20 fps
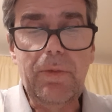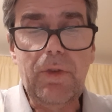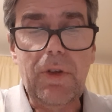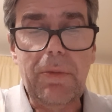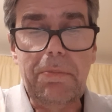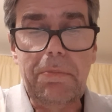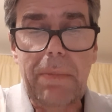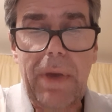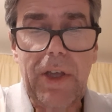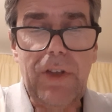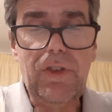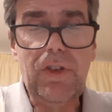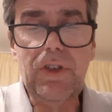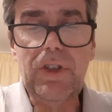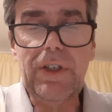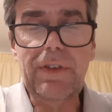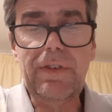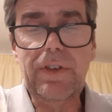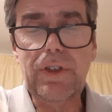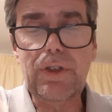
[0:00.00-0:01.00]
the message
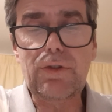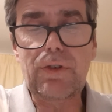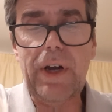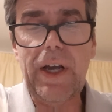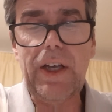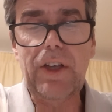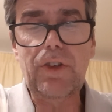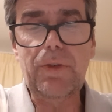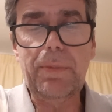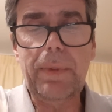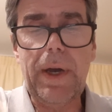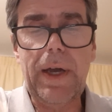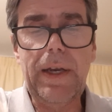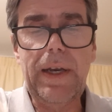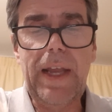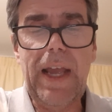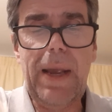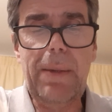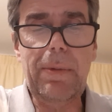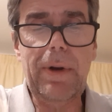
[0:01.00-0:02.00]
of his grace by
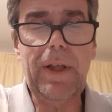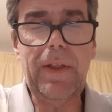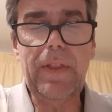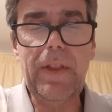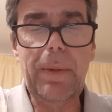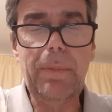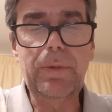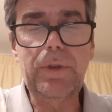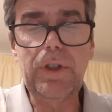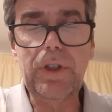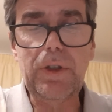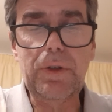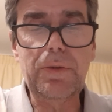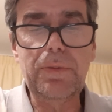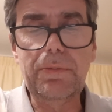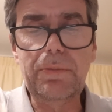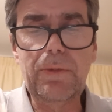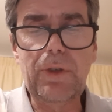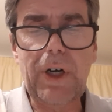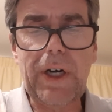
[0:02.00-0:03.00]
enabling them to do
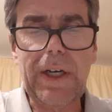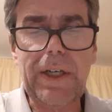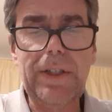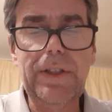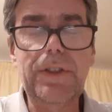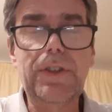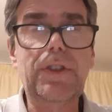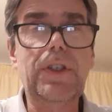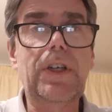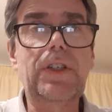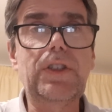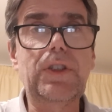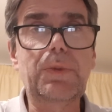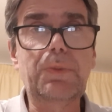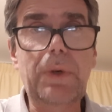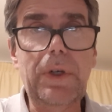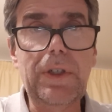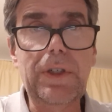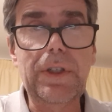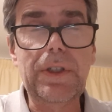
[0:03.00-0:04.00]
miraculous signs and
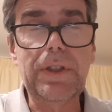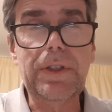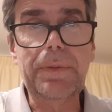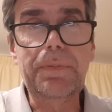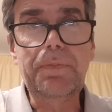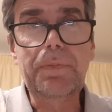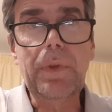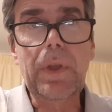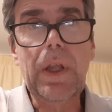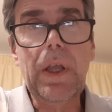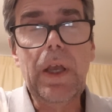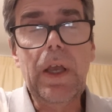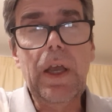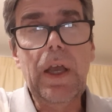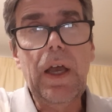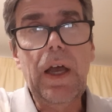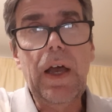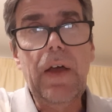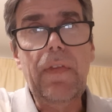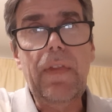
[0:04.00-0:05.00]
wonders.
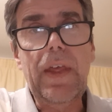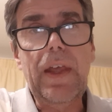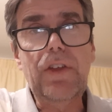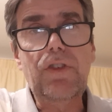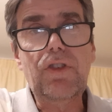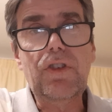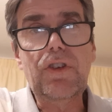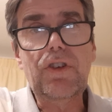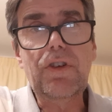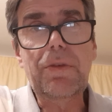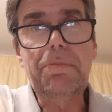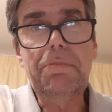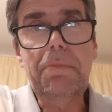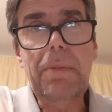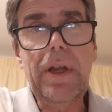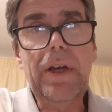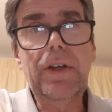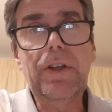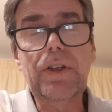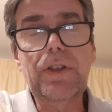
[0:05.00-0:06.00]
There's
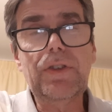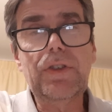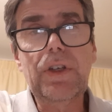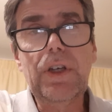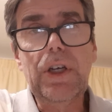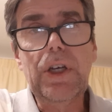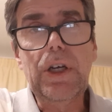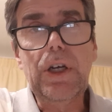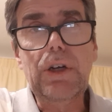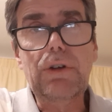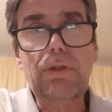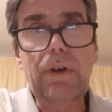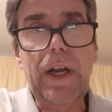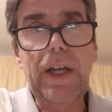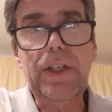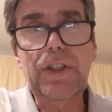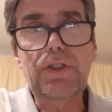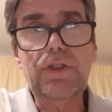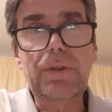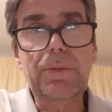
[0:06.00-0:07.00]
tremendous
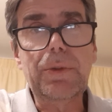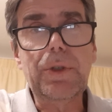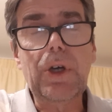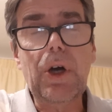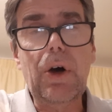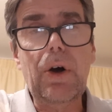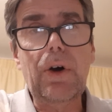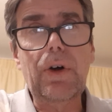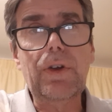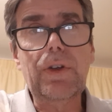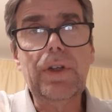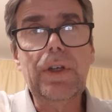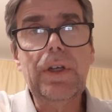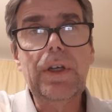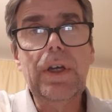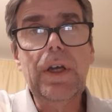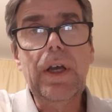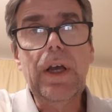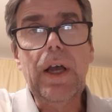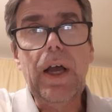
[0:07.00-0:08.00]
grace from God
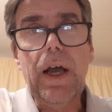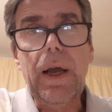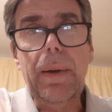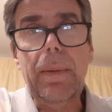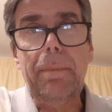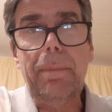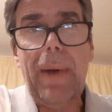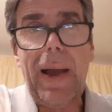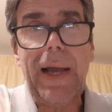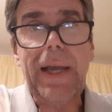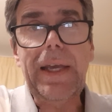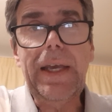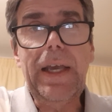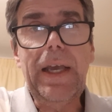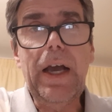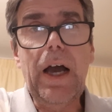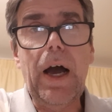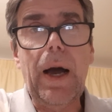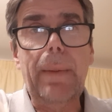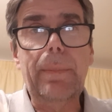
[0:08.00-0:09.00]

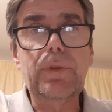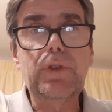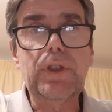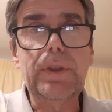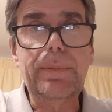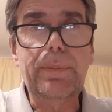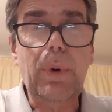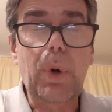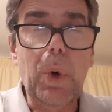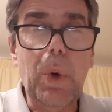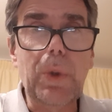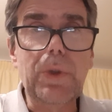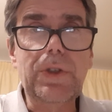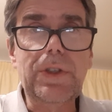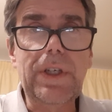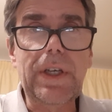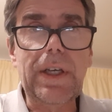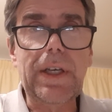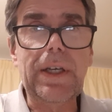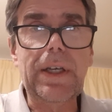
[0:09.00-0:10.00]
backing up,
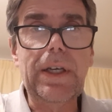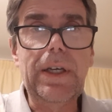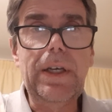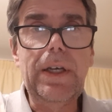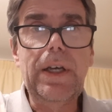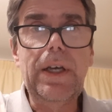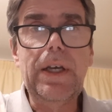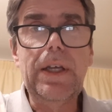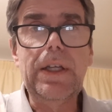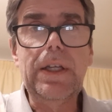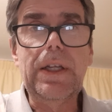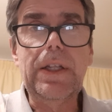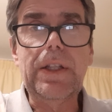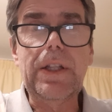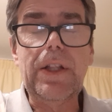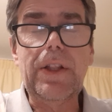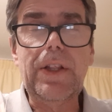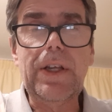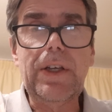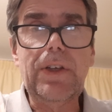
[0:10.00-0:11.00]
supporting
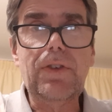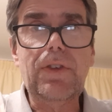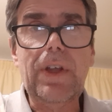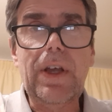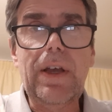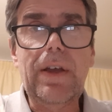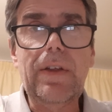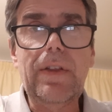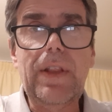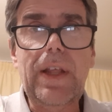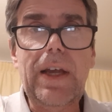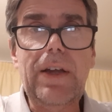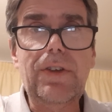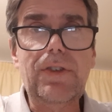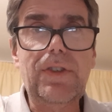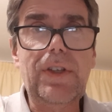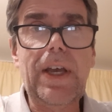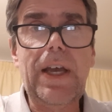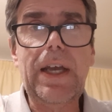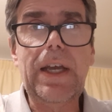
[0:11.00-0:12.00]
the things that they're
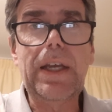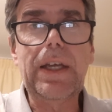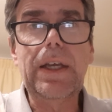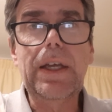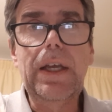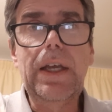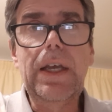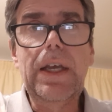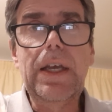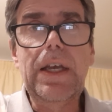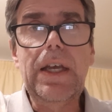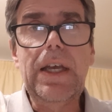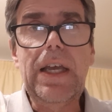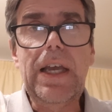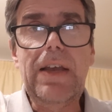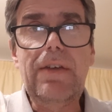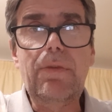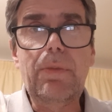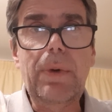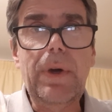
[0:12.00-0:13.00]
saying,
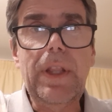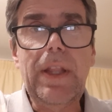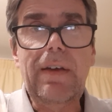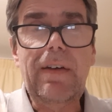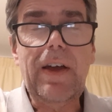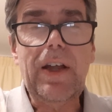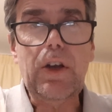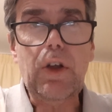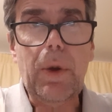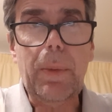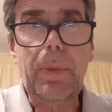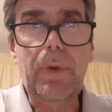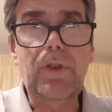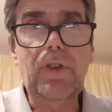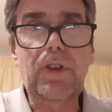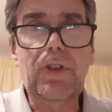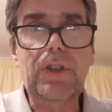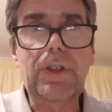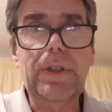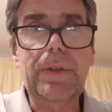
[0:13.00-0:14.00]
even when they've had
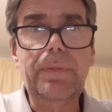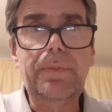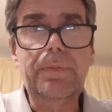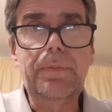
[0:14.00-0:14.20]
opposition.